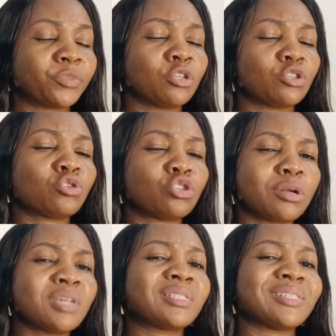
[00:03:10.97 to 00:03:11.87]
So
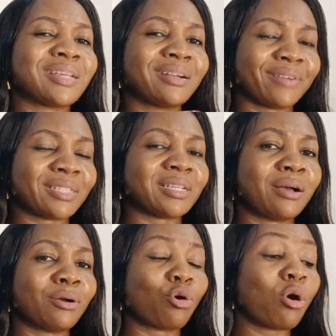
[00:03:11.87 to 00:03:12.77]
trust is a greater
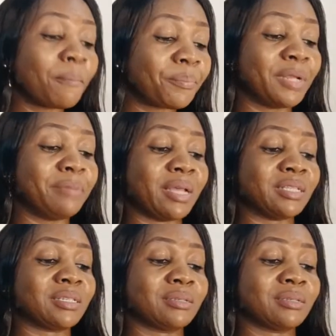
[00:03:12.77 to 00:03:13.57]
compliment.